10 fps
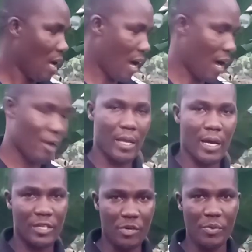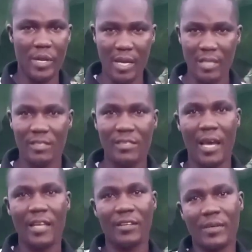how they are doing
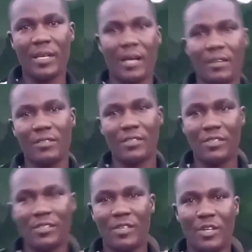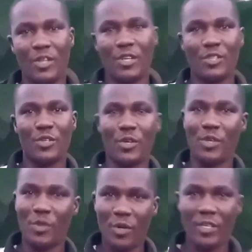inside the greenhouses so
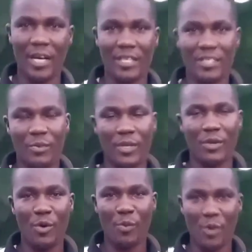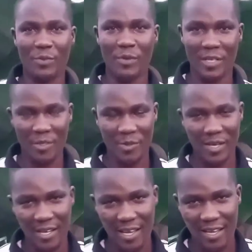you know that we know what we are
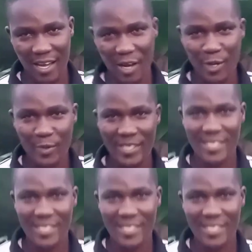doing like i always